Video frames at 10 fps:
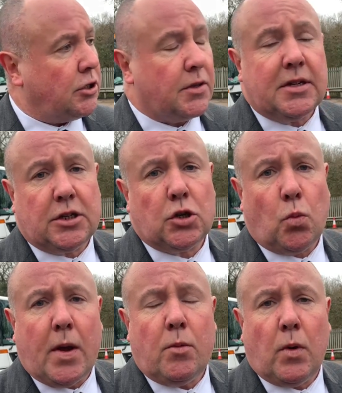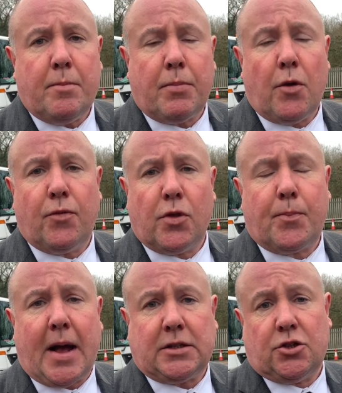So this is a win-win both for the
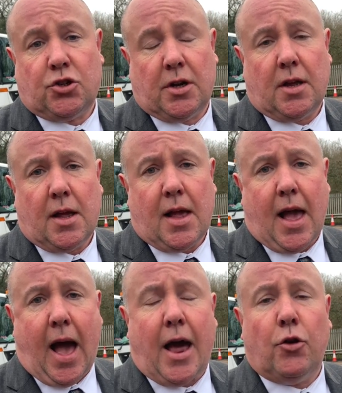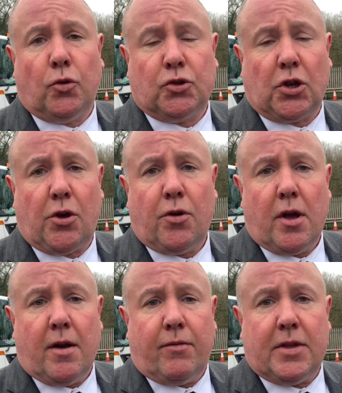passenger and also
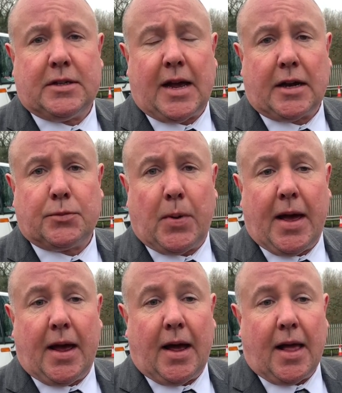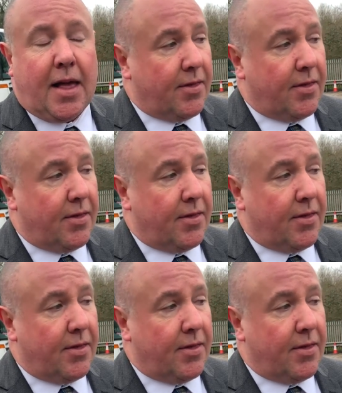for the taxpayer.